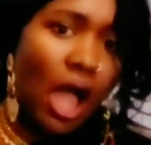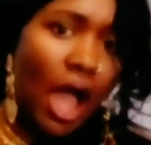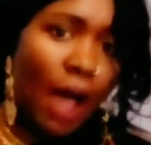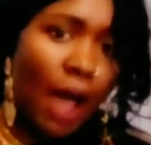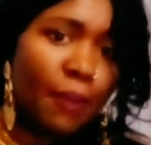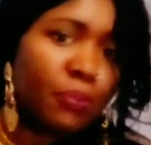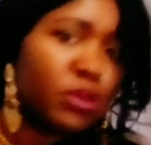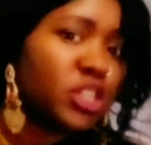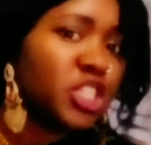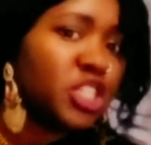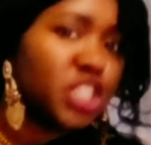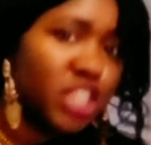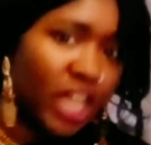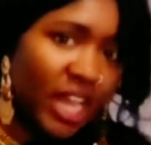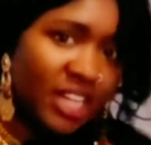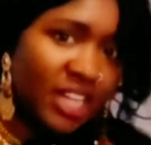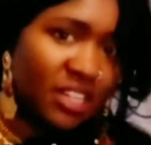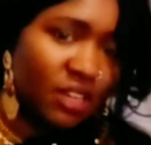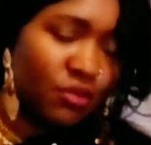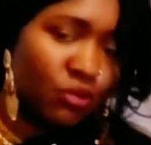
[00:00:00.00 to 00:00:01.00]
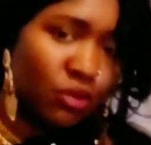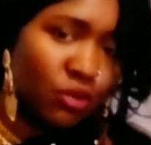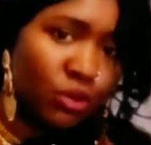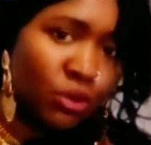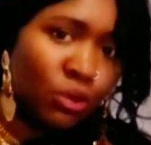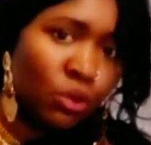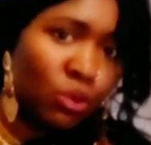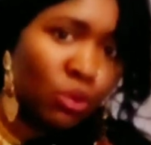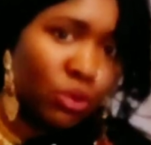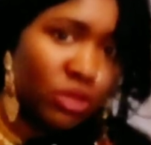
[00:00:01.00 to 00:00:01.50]
appreciated for
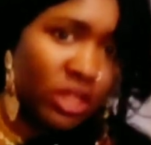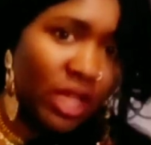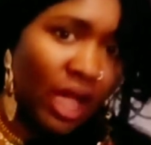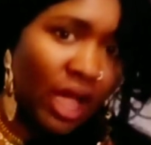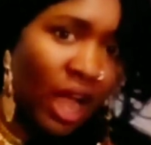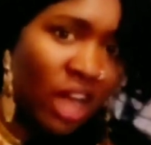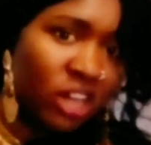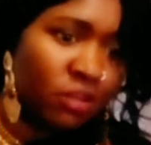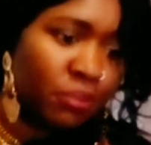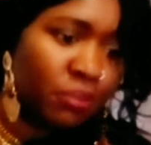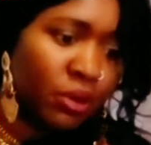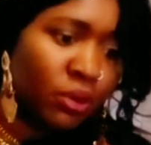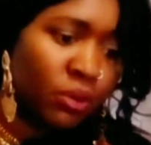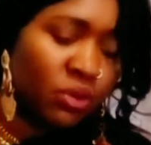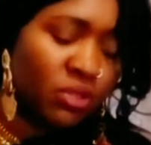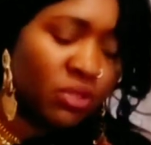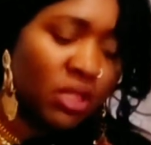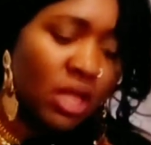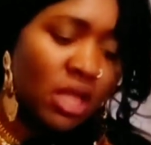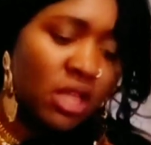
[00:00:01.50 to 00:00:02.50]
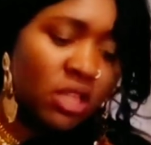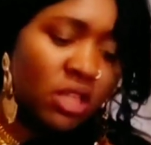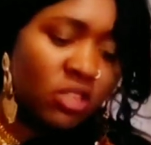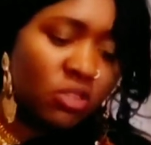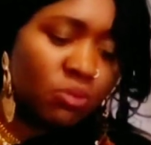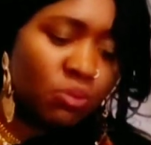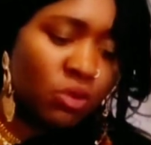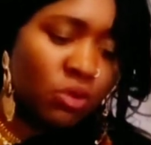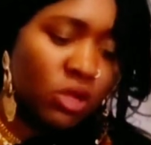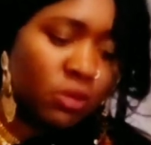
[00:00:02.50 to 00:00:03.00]
who they are, because
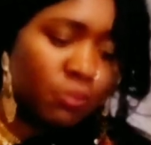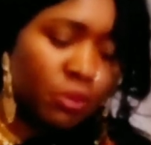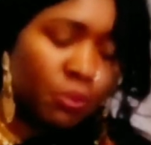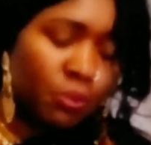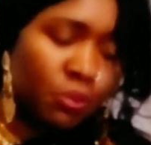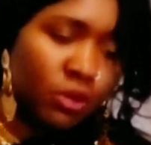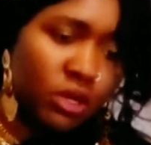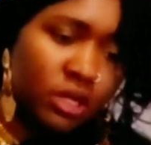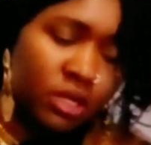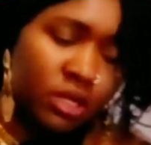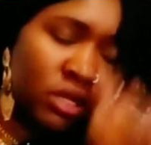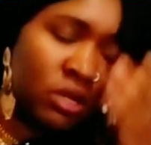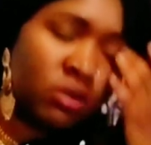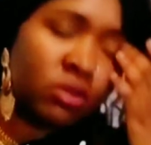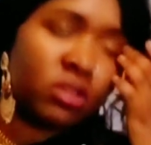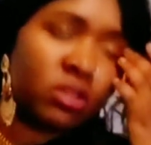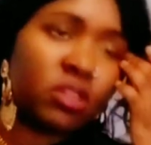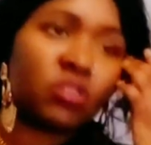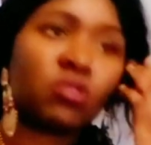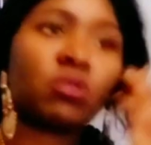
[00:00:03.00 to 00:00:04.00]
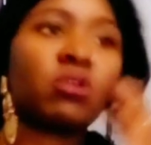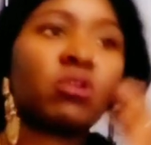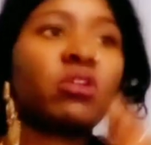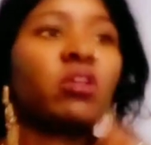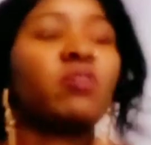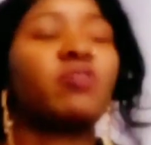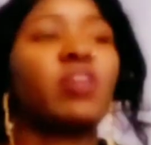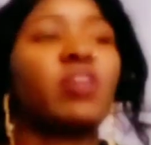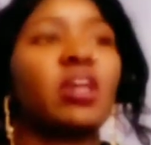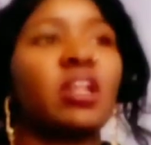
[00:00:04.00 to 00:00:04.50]
small people, the story
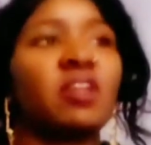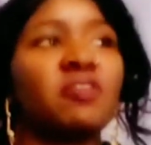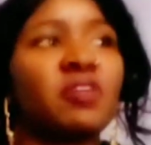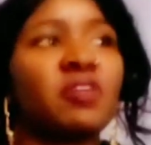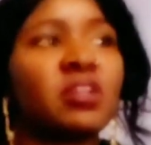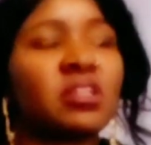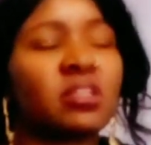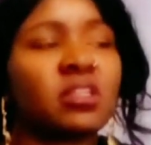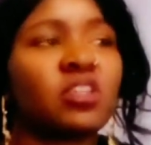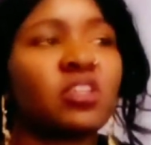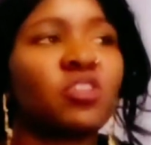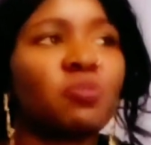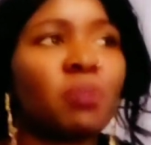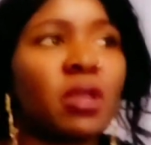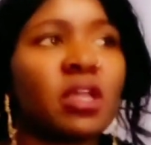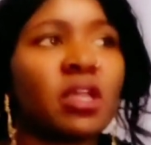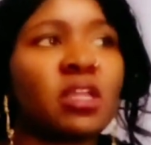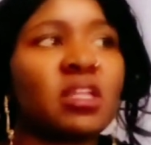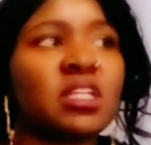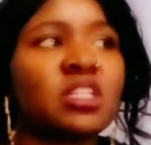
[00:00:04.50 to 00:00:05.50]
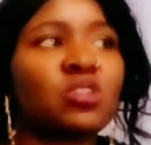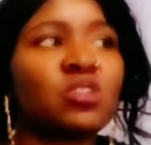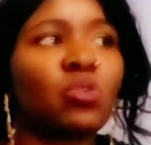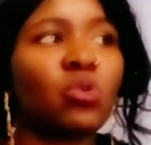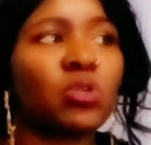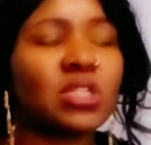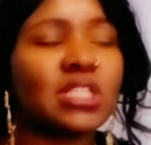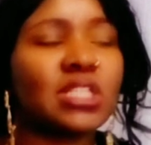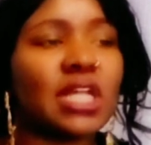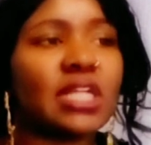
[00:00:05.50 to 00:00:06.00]
of the elephant and the speck, it
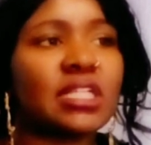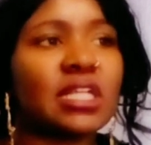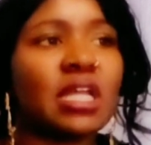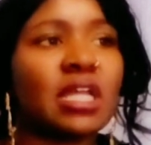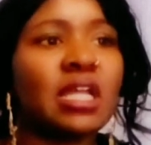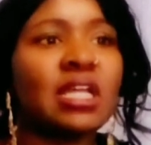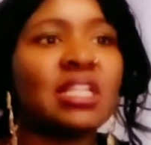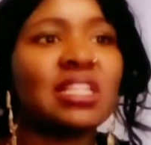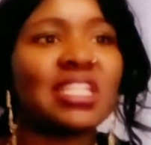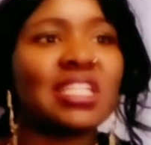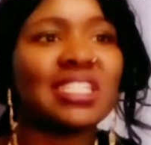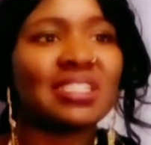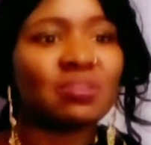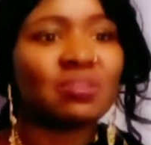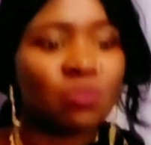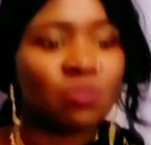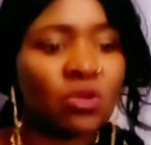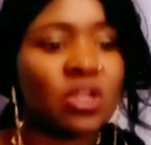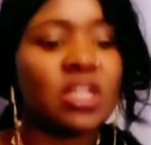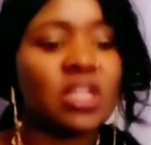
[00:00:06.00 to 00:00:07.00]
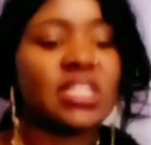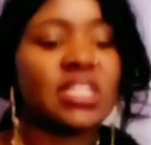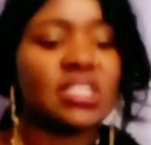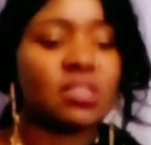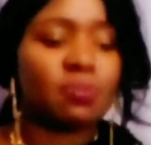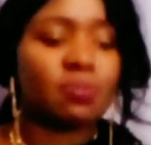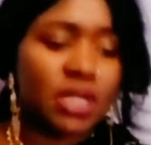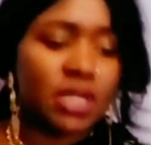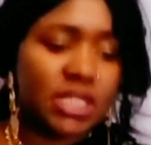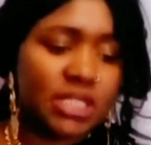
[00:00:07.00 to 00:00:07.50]
goes that the
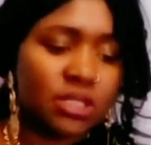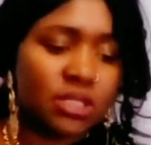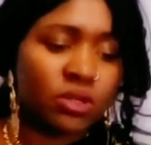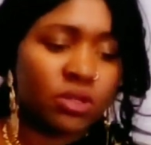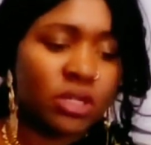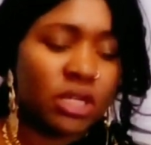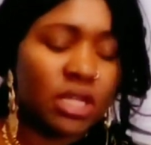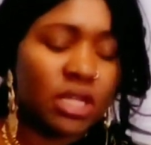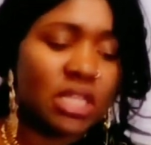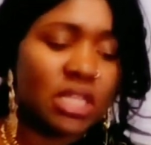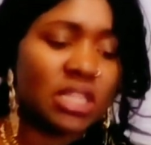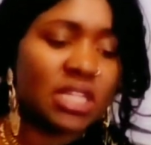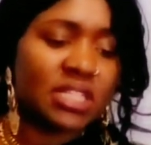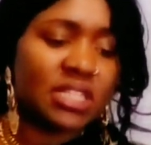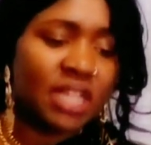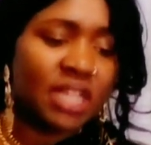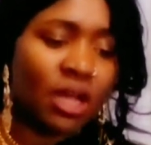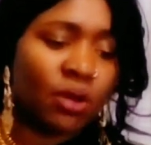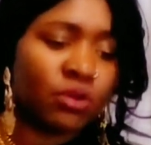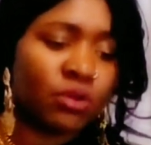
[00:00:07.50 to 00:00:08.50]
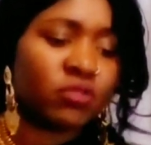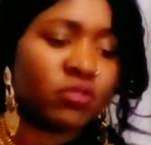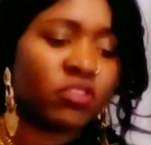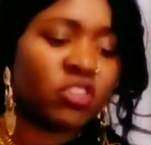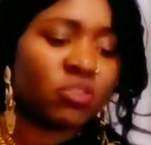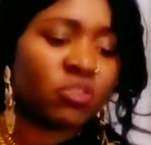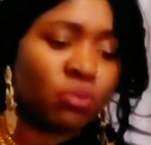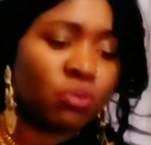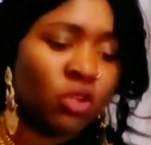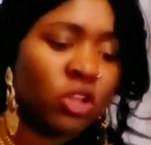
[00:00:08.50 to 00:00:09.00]
smallest person in the town of the
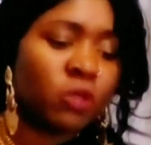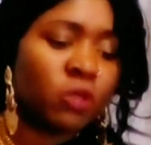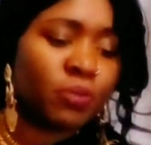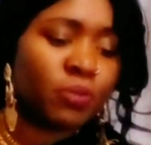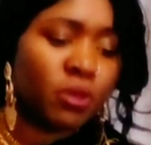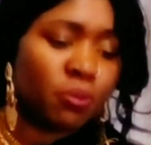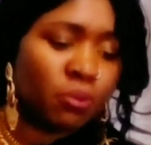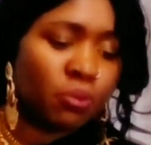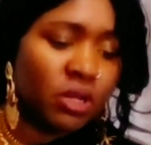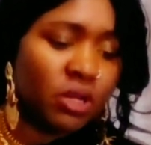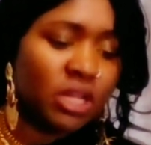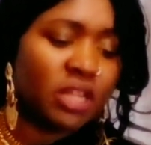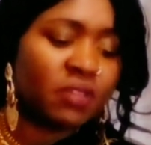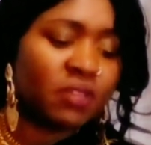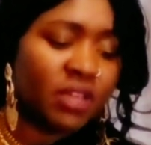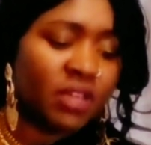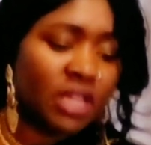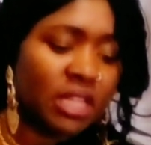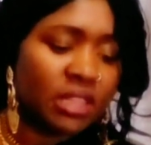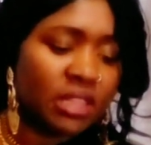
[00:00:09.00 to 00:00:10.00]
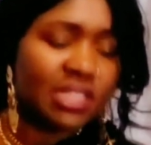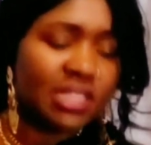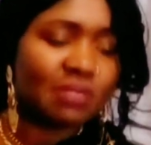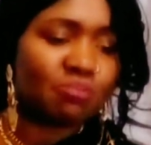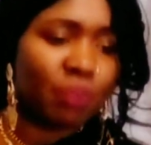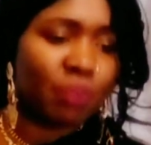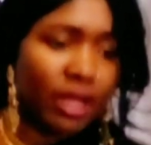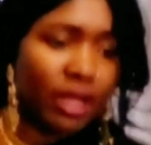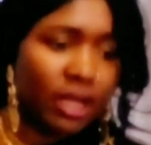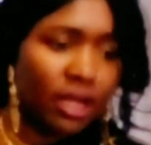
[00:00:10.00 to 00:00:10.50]
small people living in the
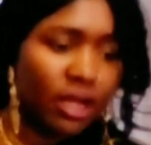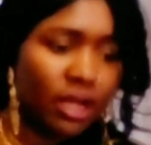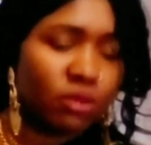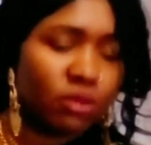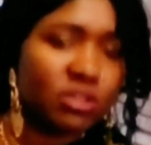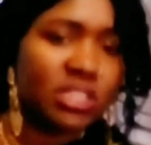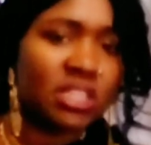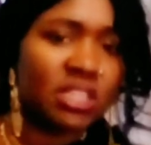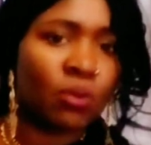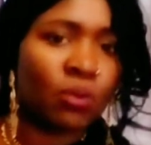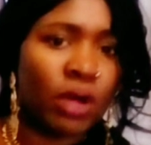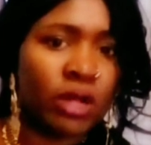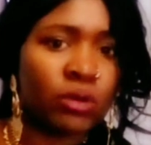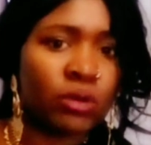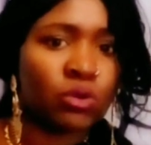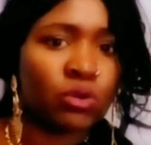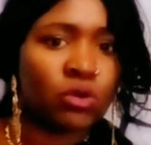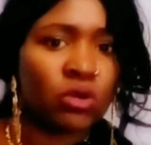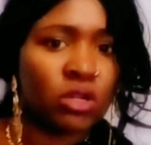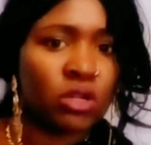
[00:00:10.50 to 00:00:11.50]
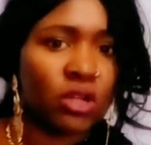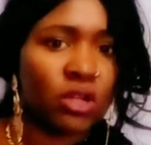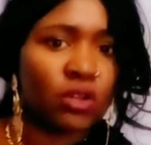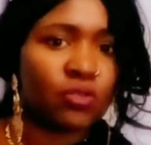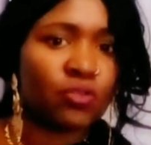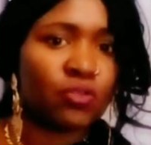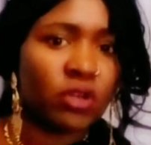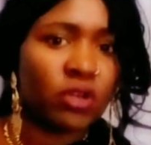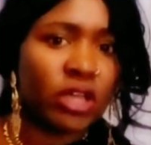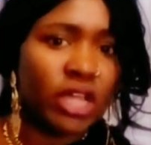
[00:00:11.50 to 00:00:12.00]
speck was the one who called out
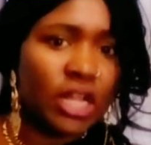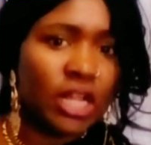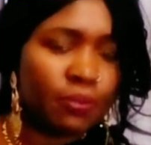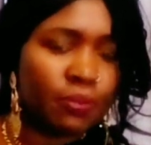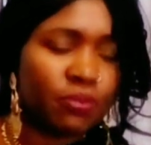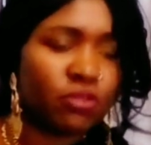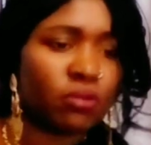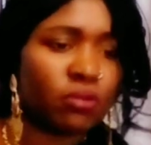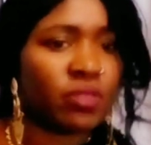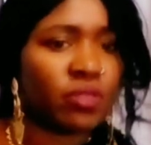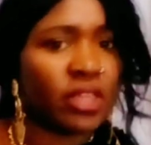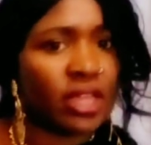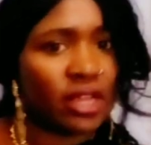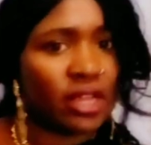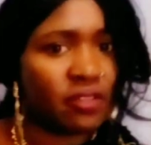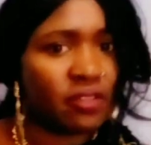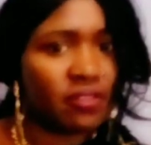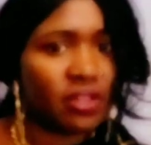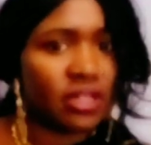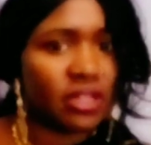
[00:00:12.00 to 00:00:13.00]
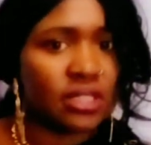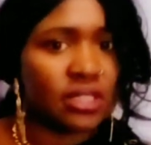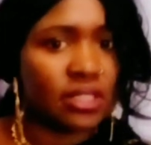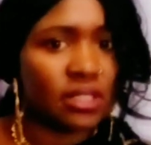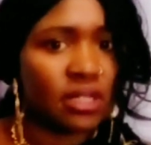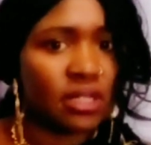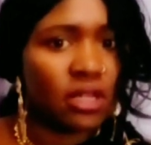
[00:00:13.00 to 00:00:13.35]
for help from the elephant.